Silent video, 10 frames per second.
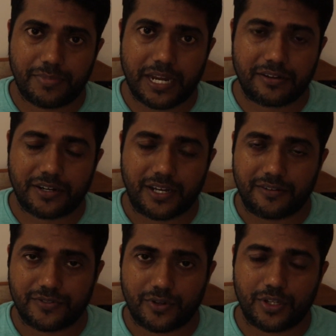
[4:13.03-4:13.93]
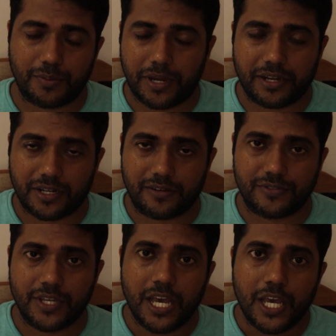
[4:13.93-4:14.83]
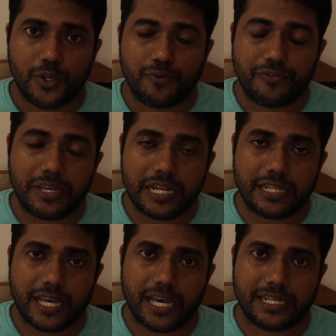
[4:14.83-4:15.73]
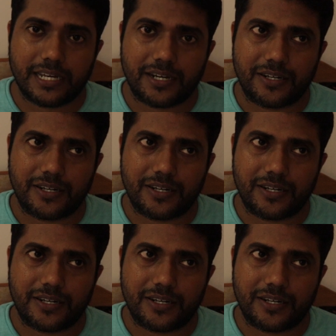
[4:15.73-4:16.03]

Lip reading: paragraphs or the paragraphs, you feel that